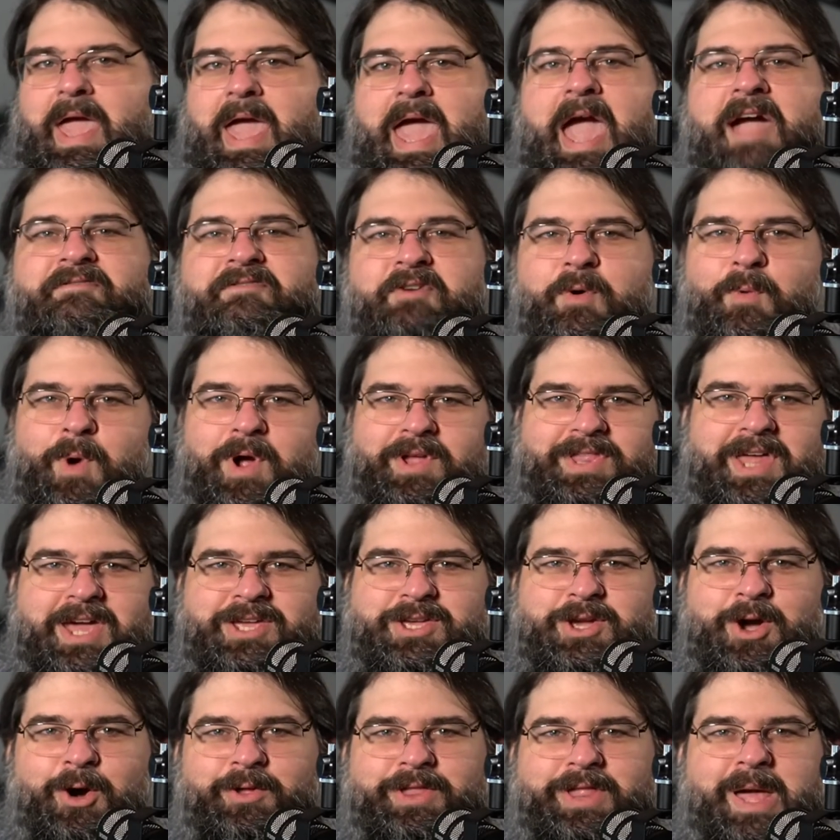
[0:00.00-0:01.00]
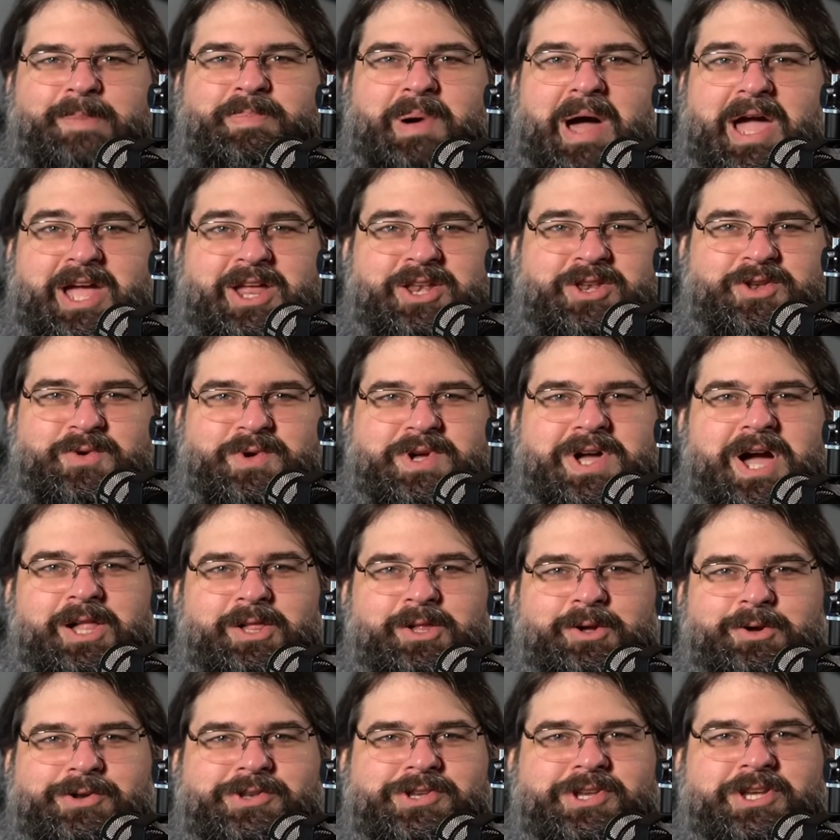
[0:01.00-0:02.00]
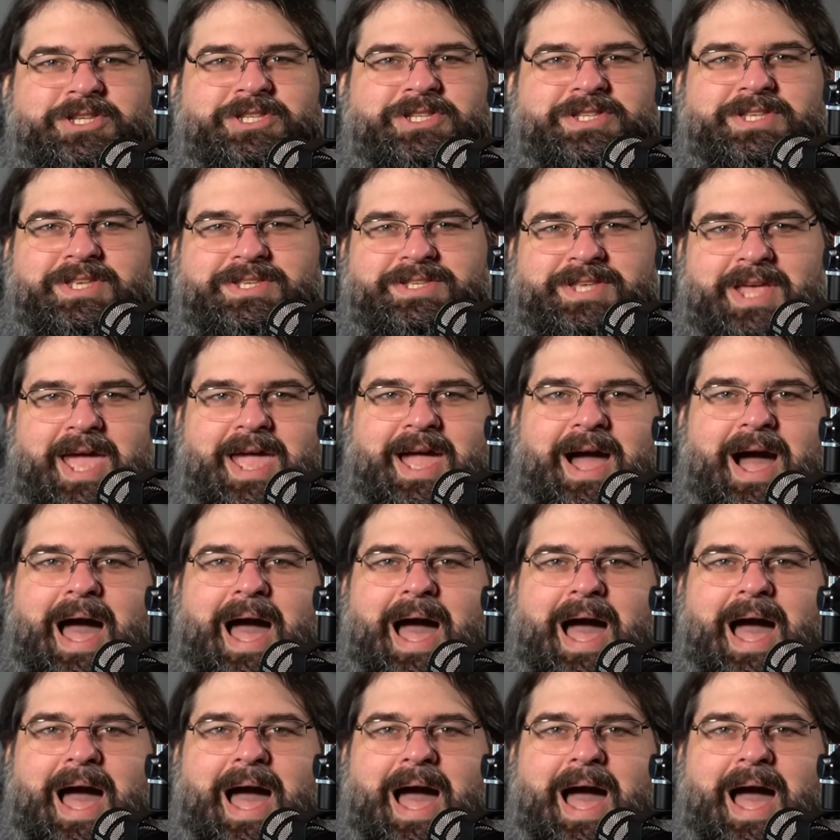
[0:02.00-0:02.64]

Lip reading: everywhere they go, they buy a new color just to say,